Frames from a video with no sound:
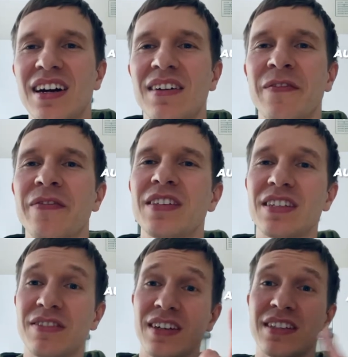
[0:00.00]
are
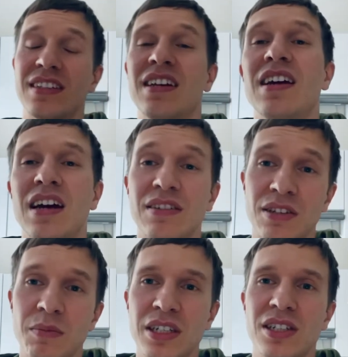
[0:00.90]
the first,
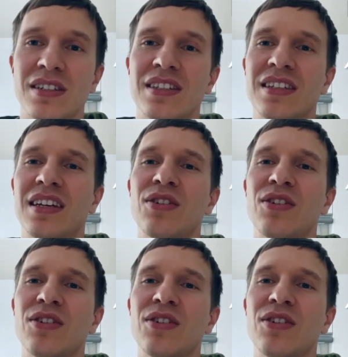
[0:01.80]
automations.